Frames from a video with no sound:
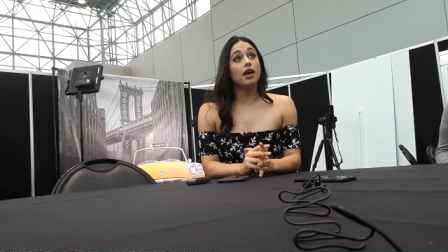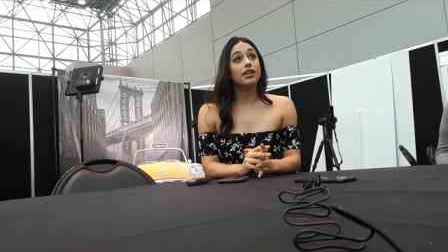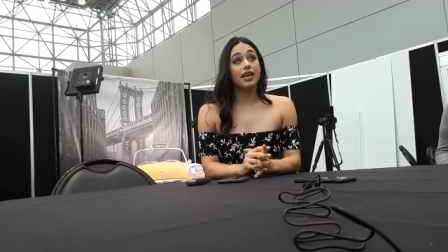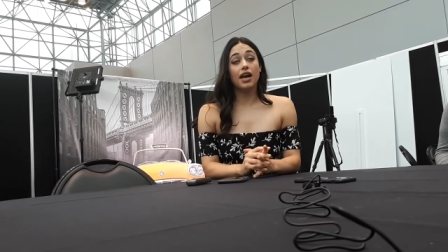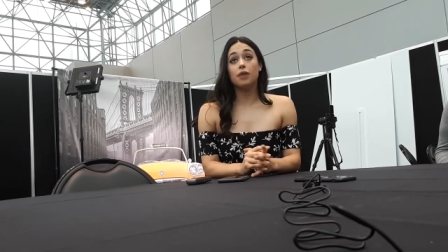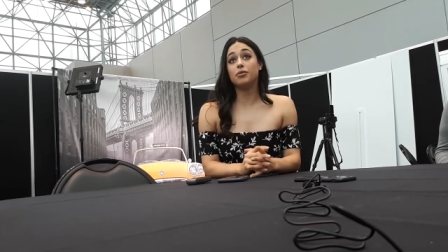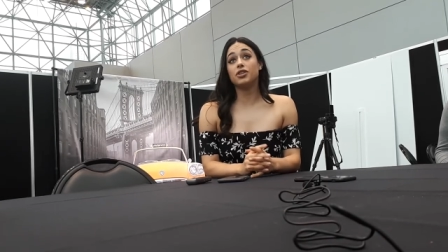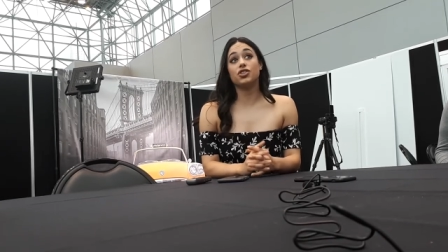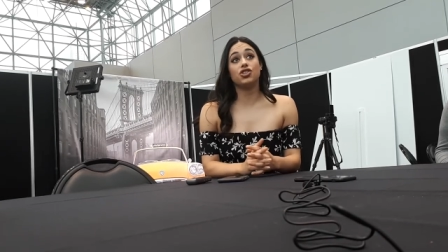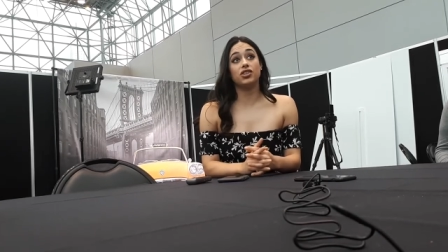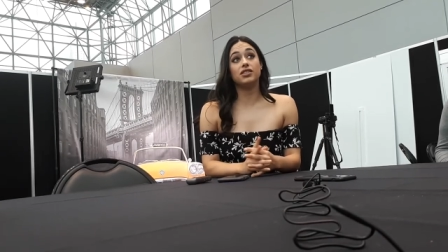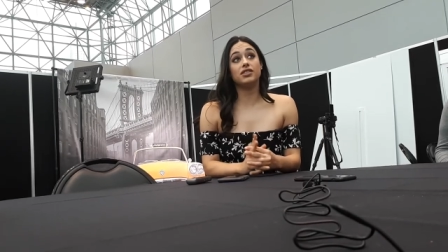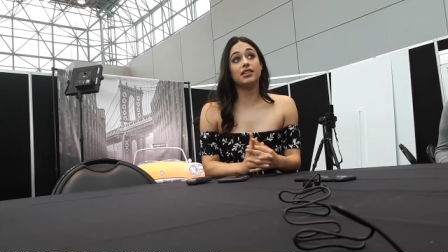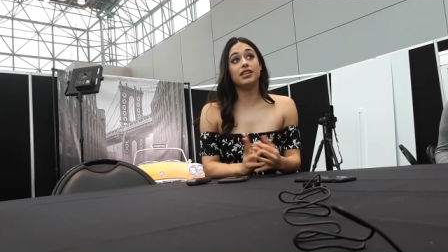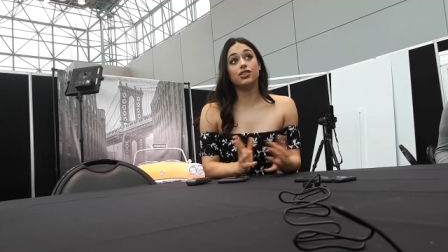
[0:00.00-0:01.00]
Yeah, I mean,
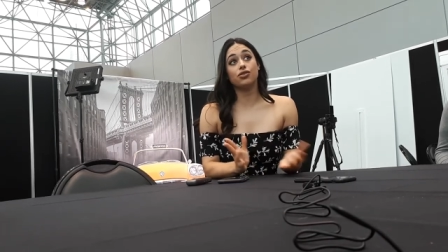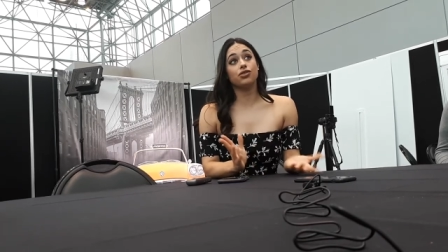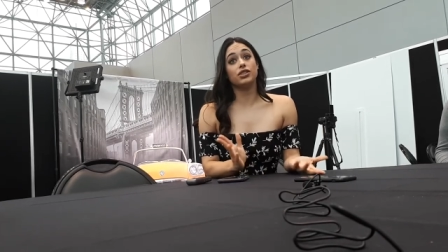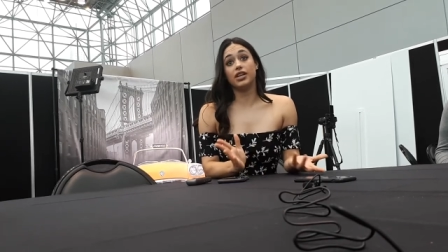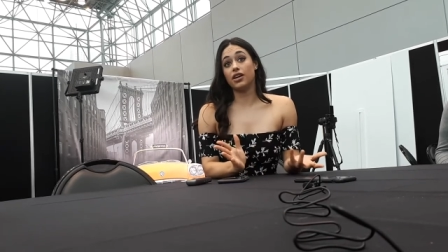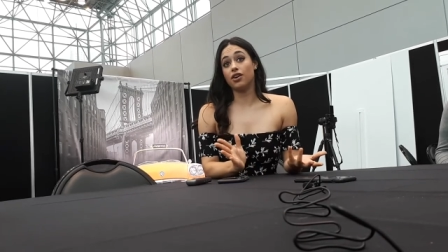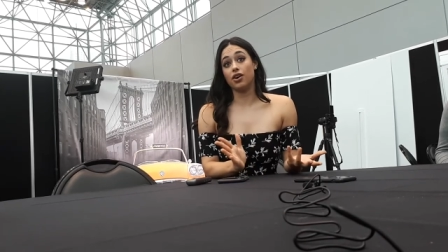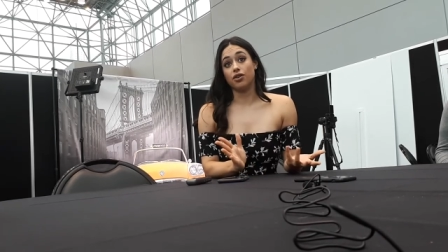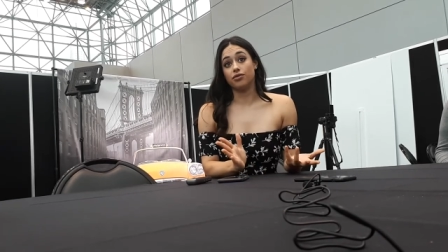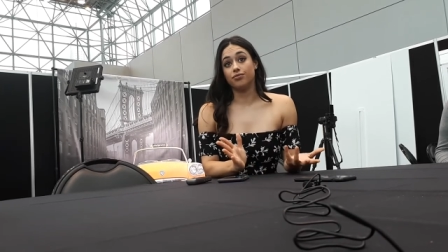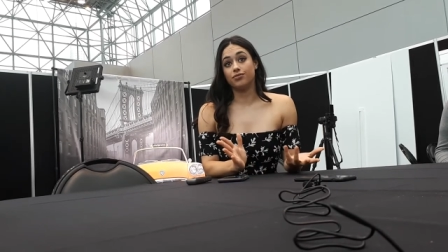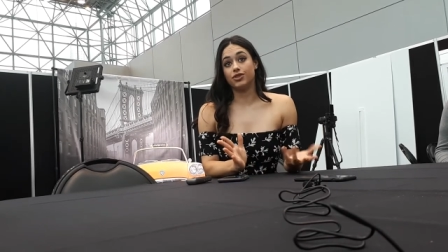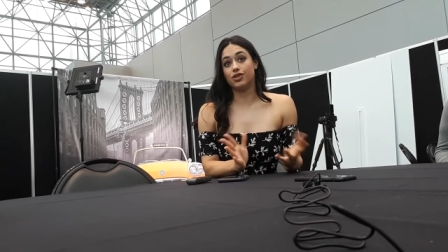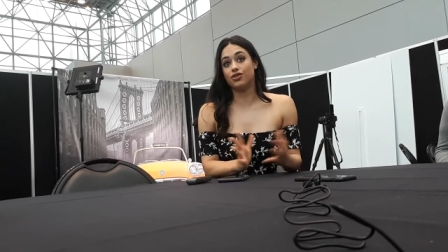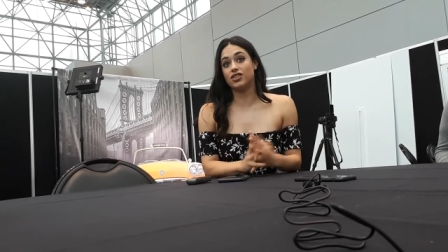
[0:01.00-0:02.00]
she's Liz Ortecho,
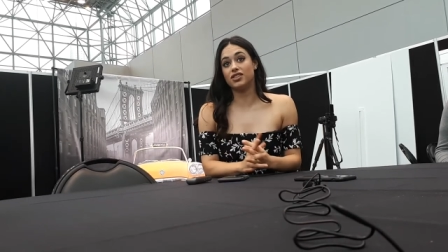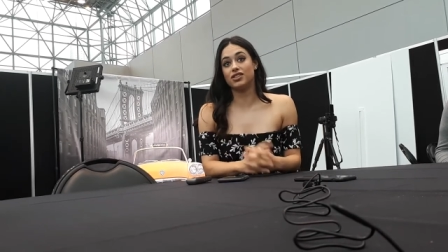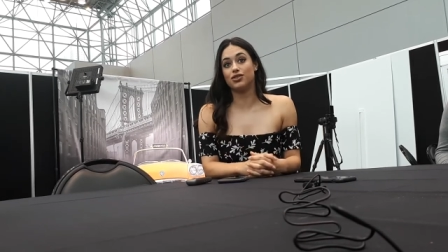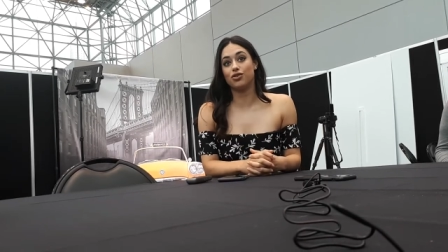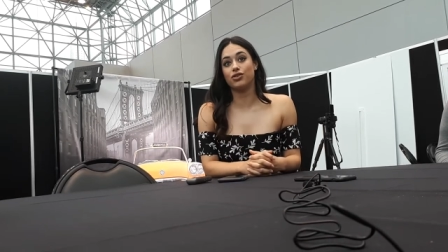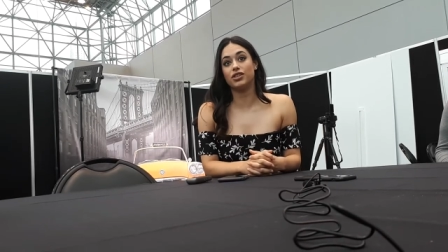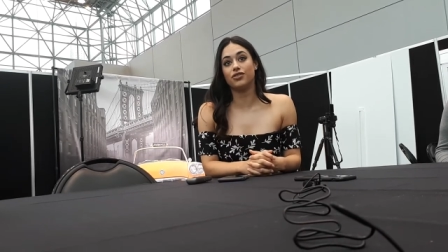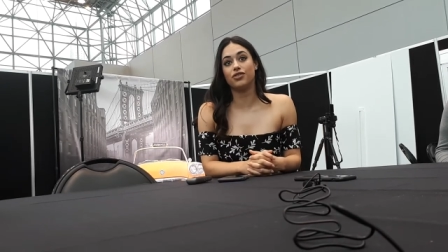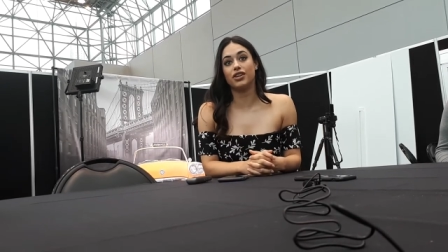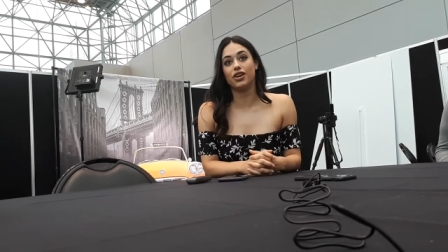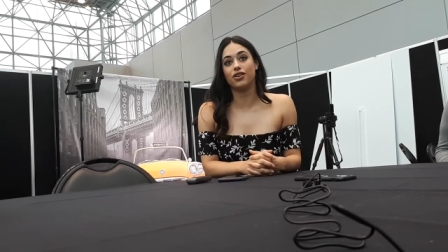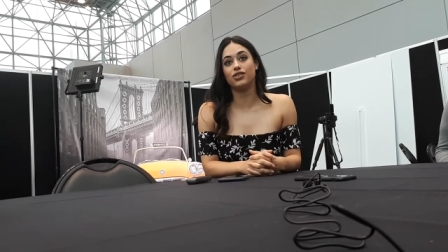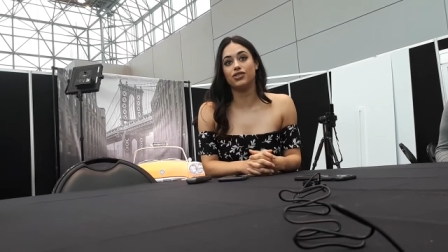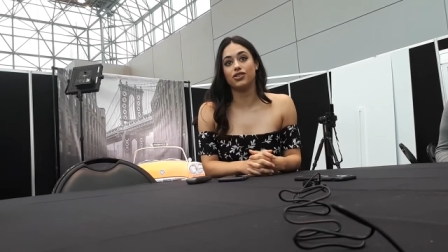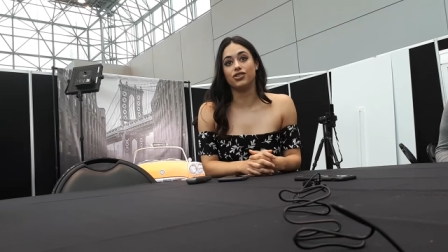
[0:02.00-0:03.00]
so she's a totally different
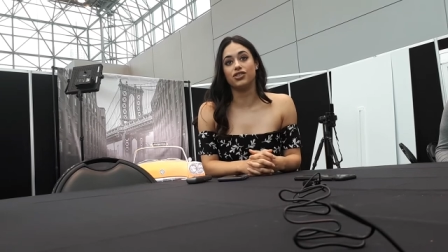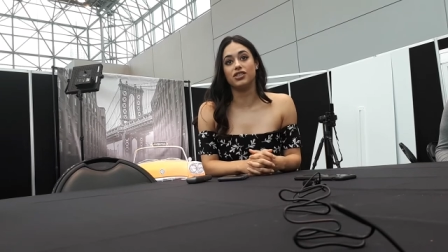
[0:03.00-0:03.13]
character.